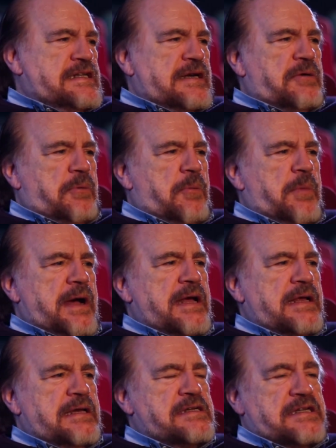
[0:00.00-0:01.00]
said it
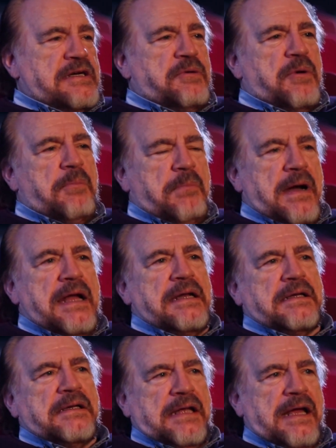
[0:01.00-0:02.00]

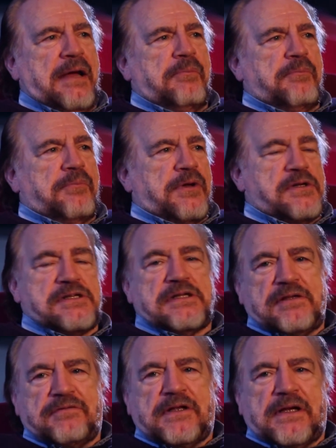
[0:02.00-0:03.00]
reminded him, because
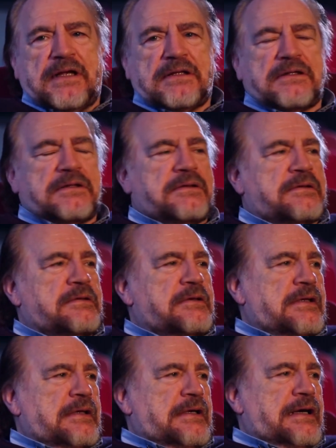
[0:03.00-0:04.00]
he lived in England,
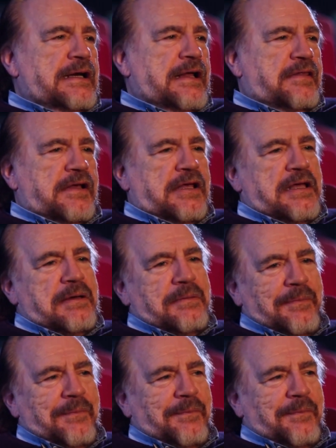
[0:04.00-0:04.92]
and I think he